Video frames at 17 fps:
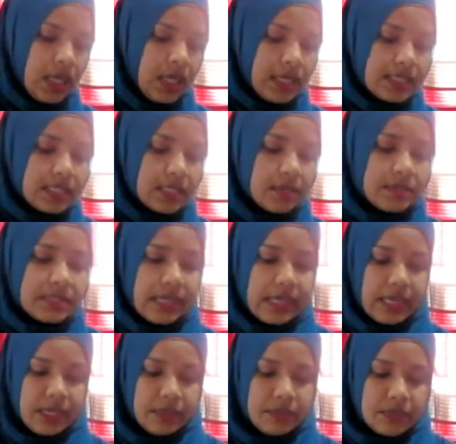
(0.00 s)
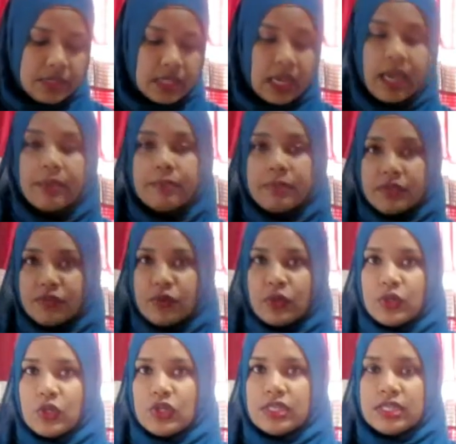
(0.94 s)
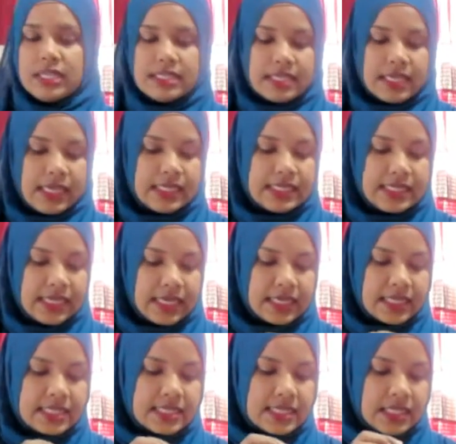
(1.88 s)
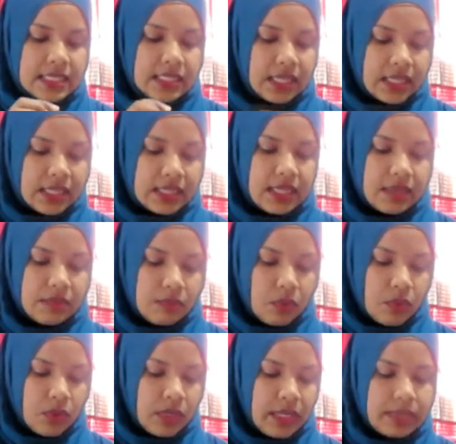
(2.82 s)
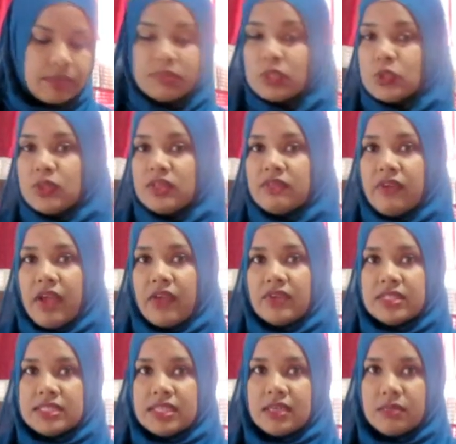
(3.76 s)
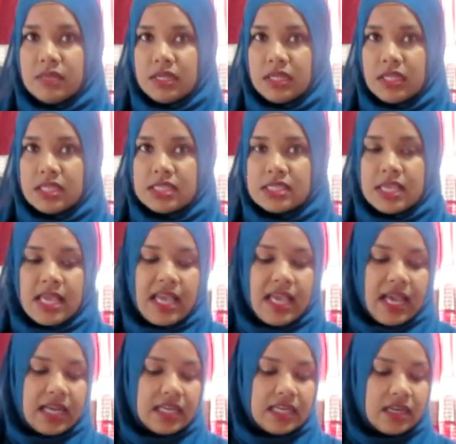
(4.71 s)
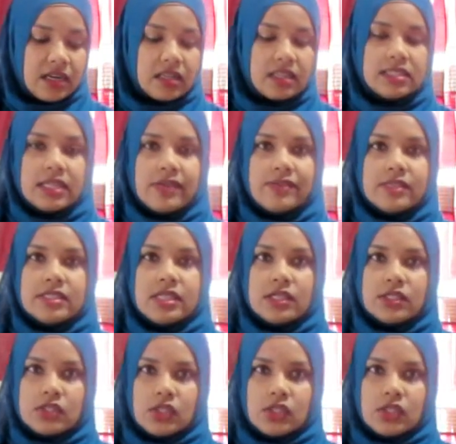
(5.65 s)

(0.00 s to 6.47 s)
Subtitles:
sometimes, I'm being very honest, it takes nothing more like between 5 and 10 minutes, and then other times it takes